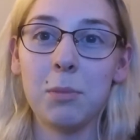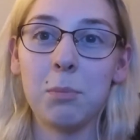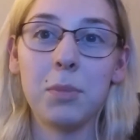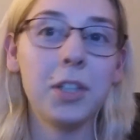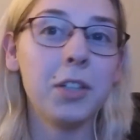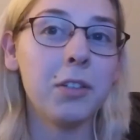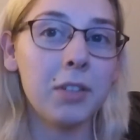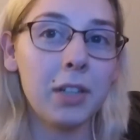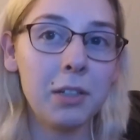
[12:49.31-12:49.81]

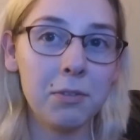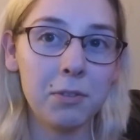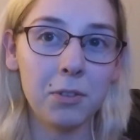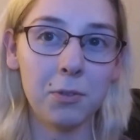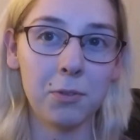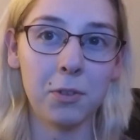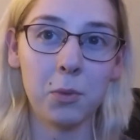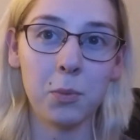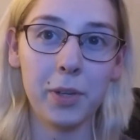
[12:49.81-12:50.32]
Be grateful
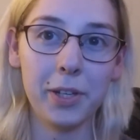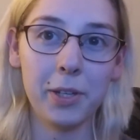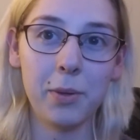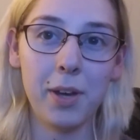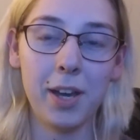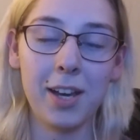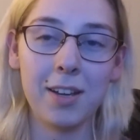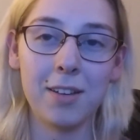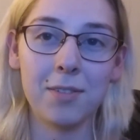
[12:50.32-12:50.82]
for what you
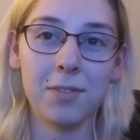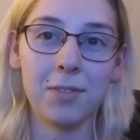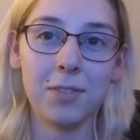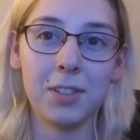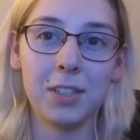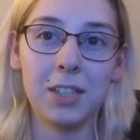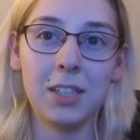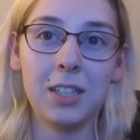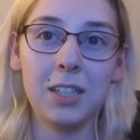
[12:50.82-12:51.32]
have,
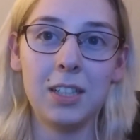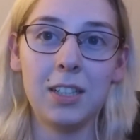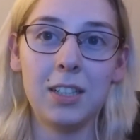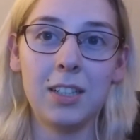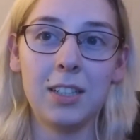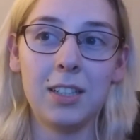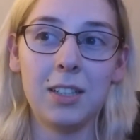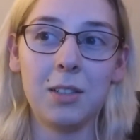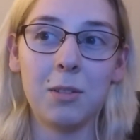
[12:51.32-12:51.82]

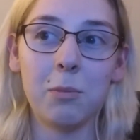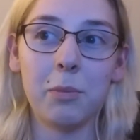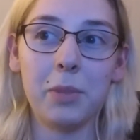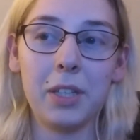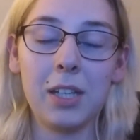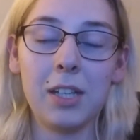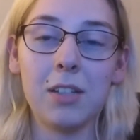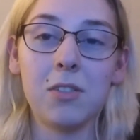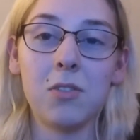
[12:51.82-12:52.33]

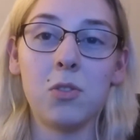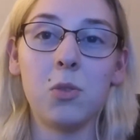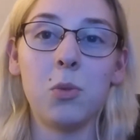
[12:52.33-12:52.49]
because